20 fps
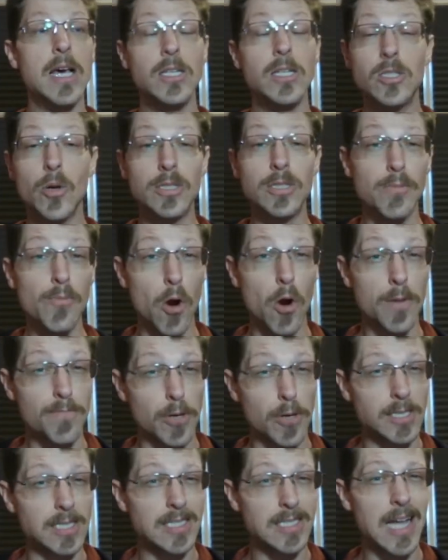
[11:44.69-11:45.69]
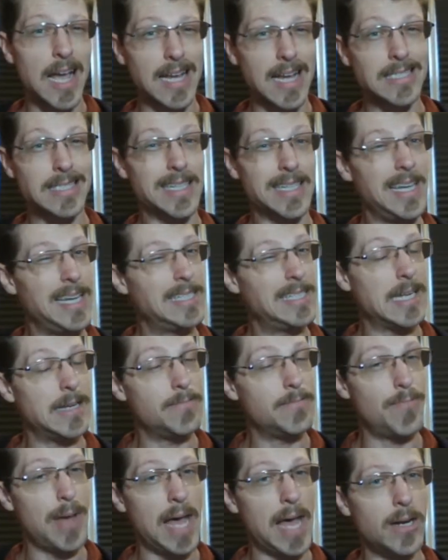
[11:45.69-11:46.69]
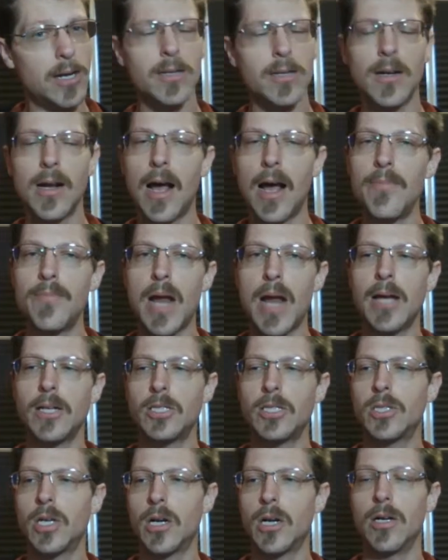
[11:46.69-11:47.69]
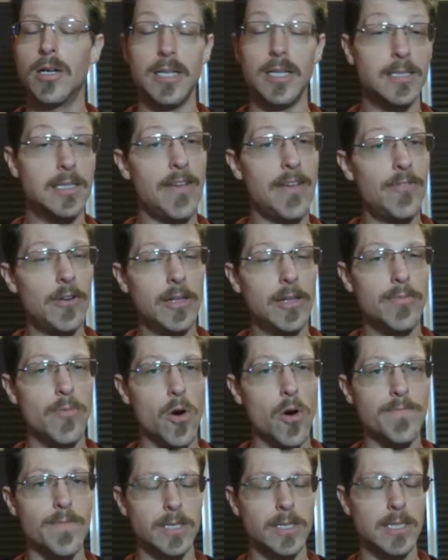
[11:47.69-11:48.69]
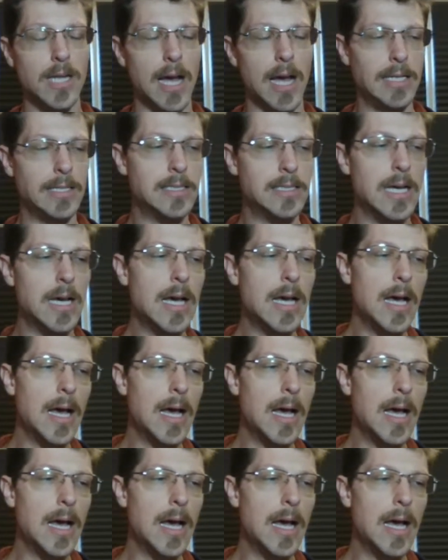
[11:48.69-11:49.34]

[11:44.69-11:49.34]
So it's more precise. Is it better? I'm not sure. It's definitely more precise.